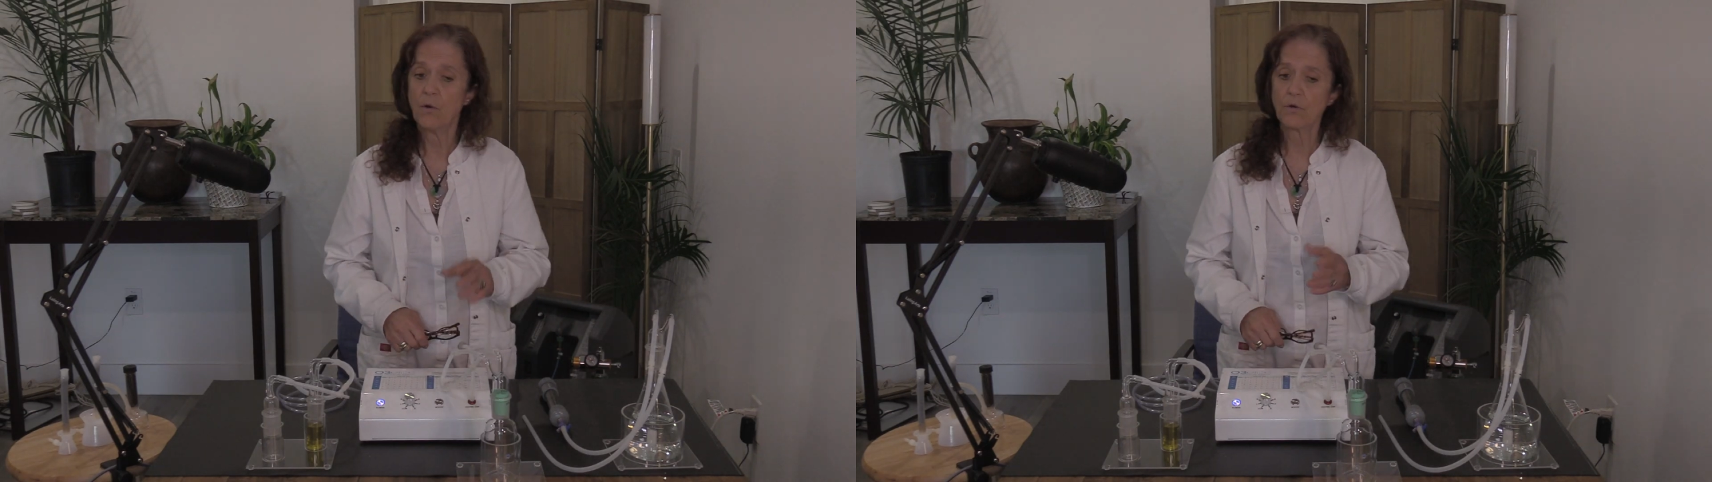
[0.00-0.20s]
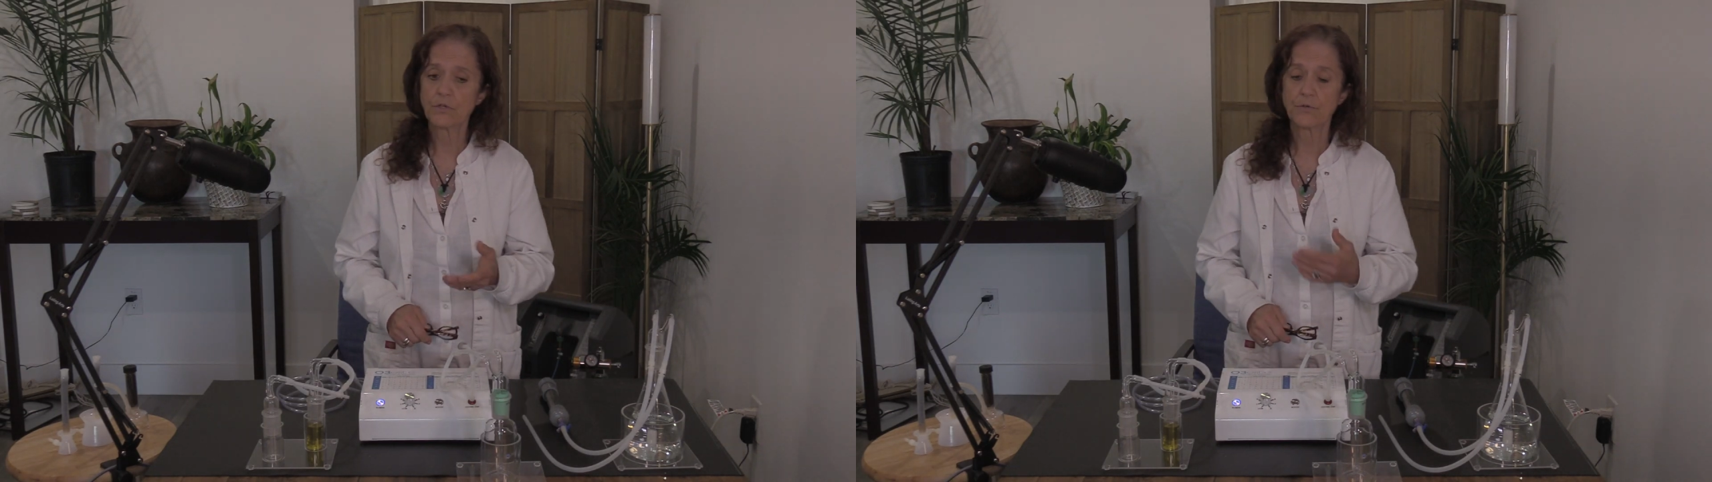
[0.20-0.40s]

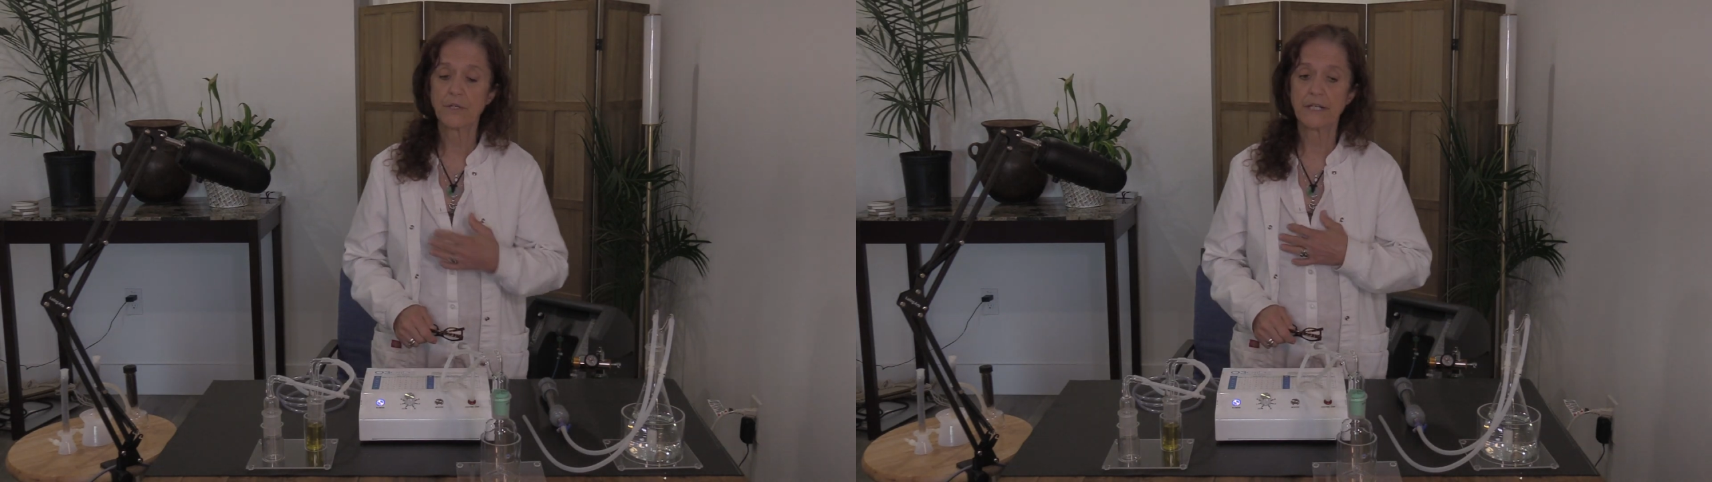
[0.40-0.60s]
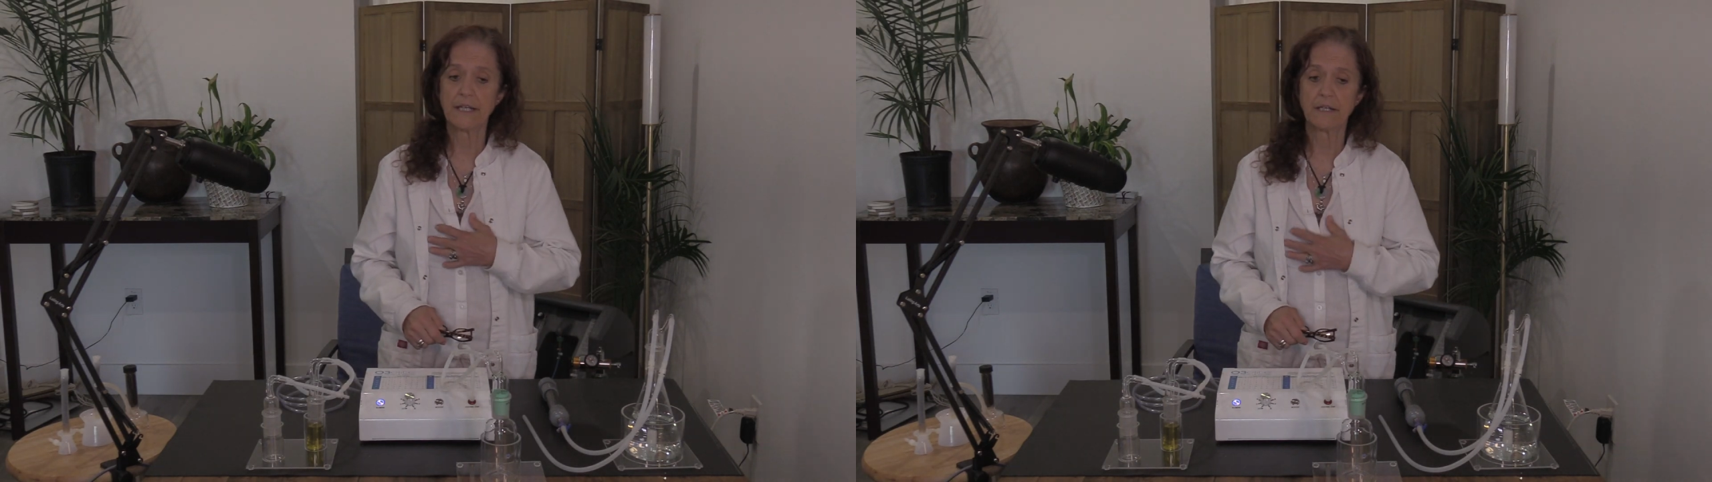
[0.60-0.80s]
or
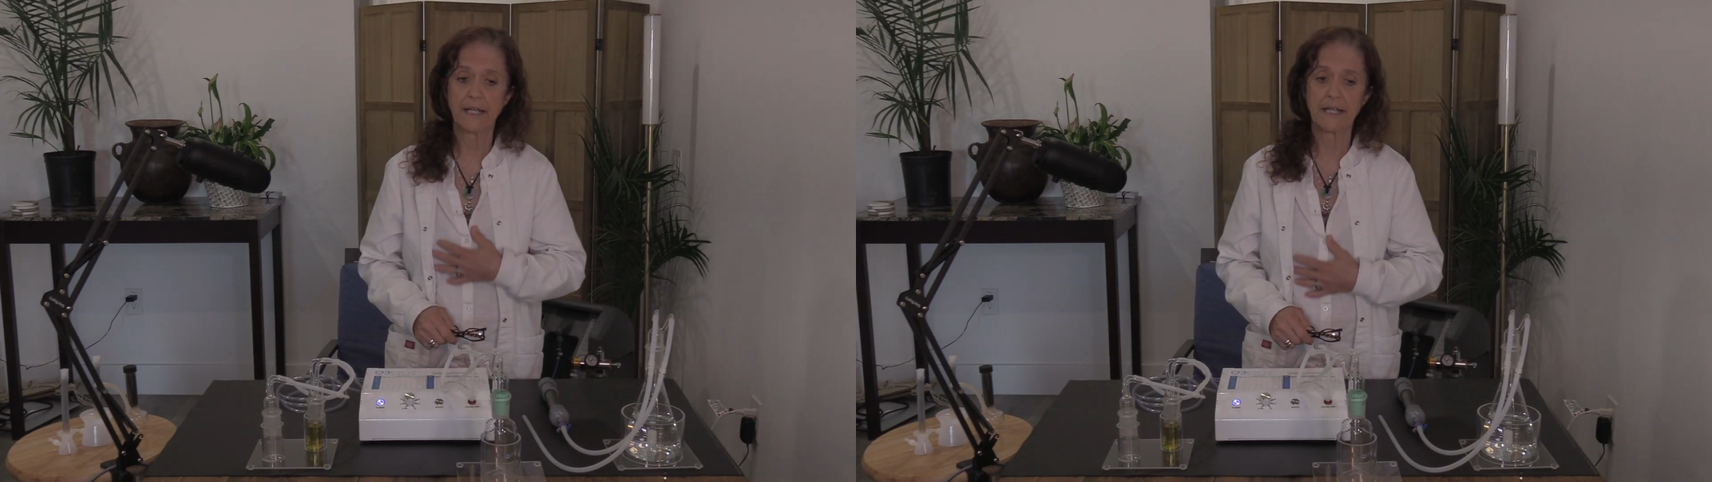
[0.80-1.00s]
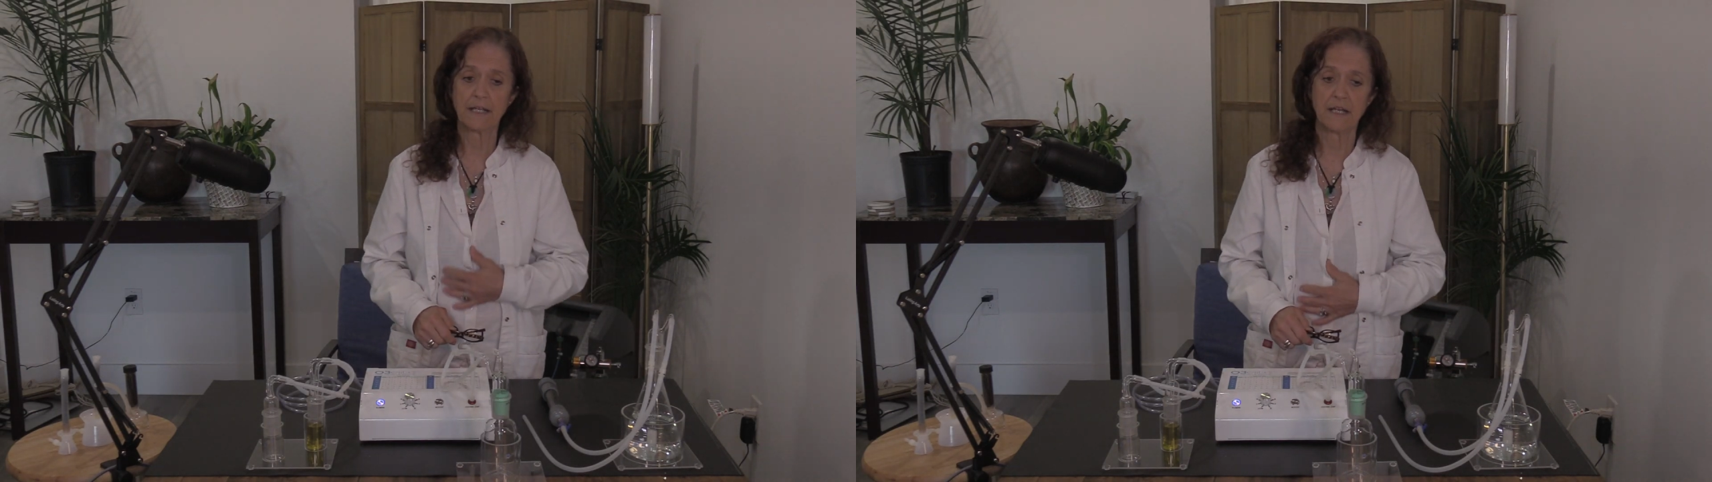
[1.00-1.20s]
treating
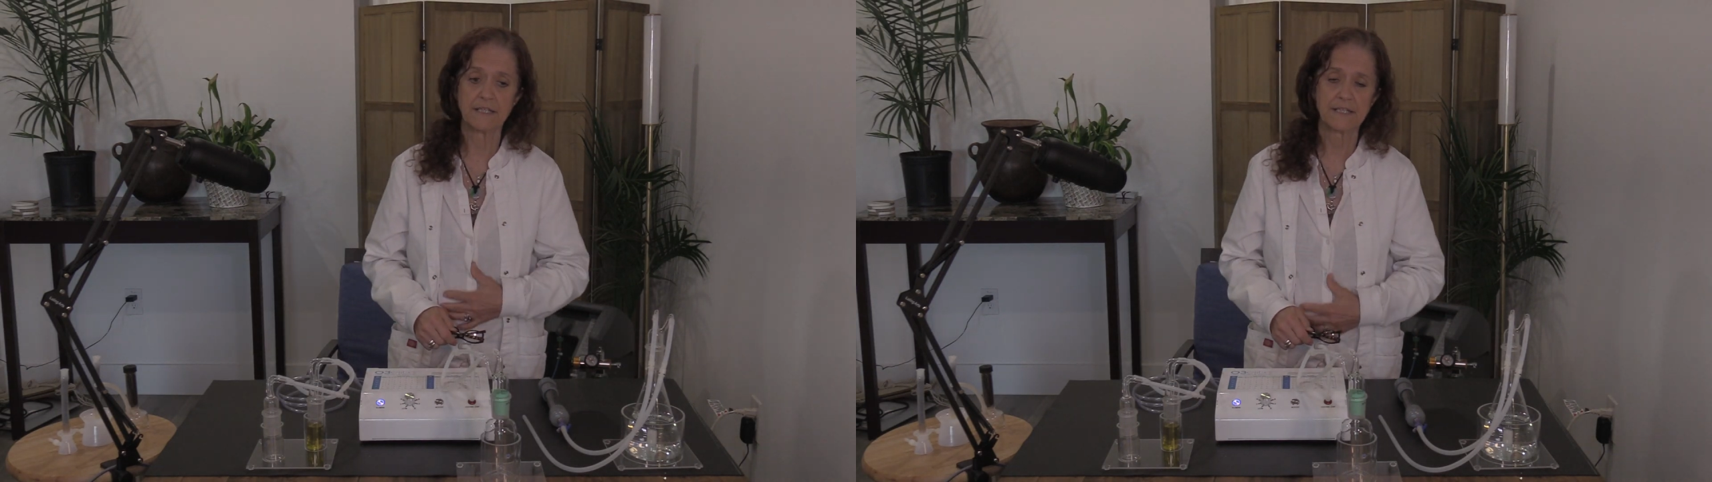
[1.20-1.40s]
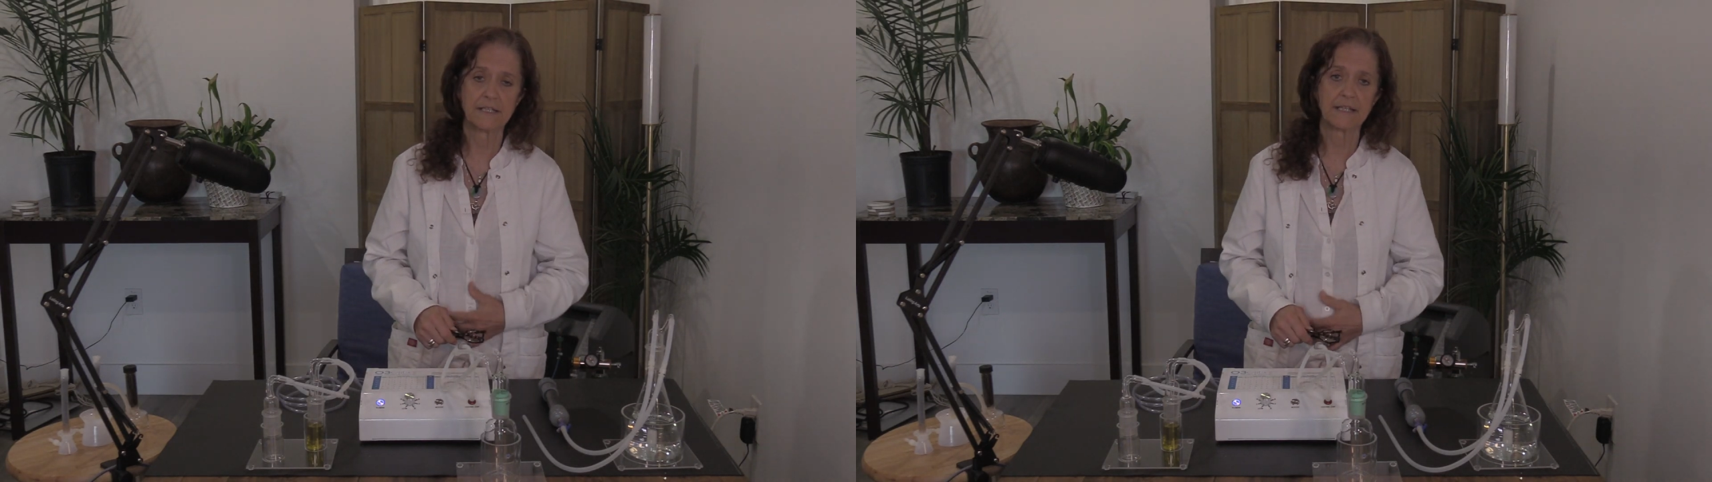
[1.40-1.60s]
like
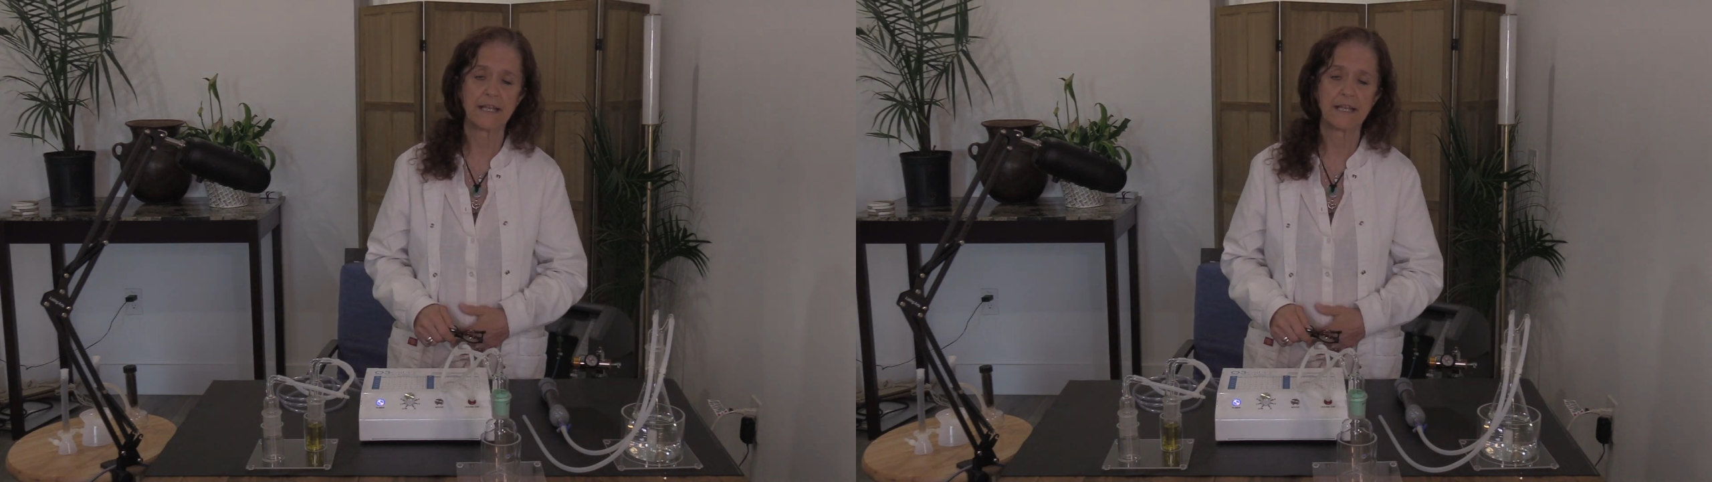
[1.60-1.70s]
skin